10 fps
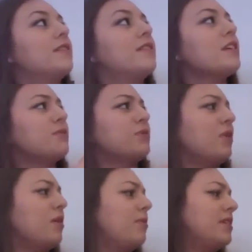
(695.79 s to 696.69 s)
This was
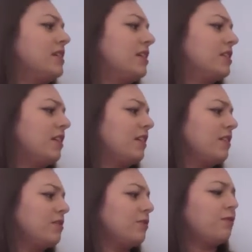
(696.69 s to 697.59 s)
quite pricey, actually. I think
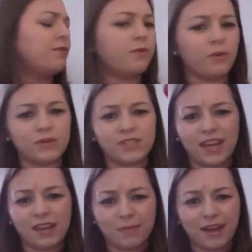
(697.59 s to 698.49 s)
this was
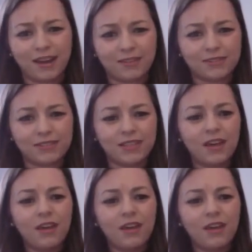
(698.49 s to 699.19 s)
£48.